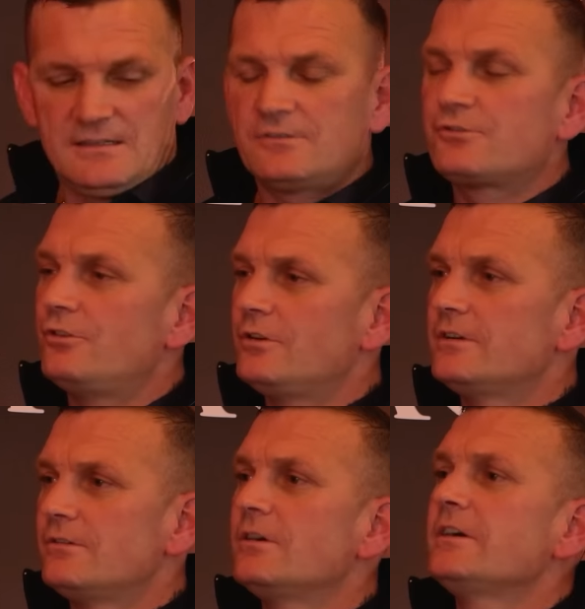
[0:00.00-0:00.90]
it'll throw
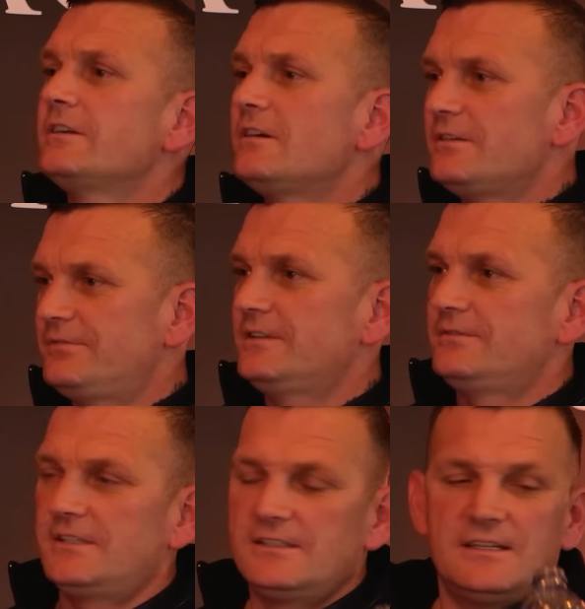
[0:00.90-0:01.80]
you right it off
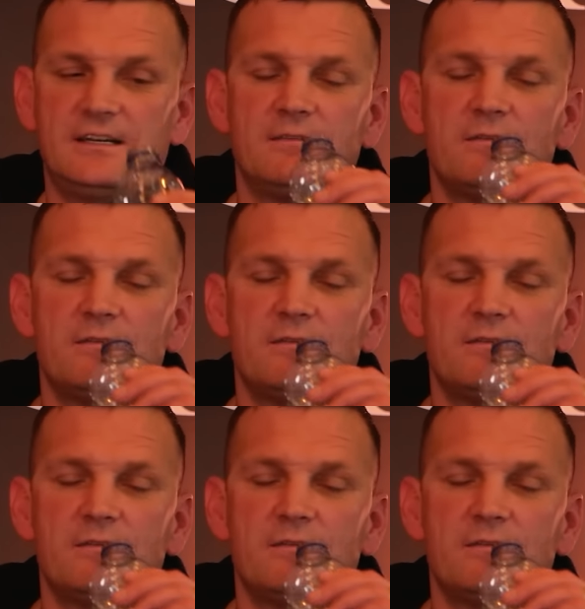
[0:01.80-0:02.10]
everything. Yeah.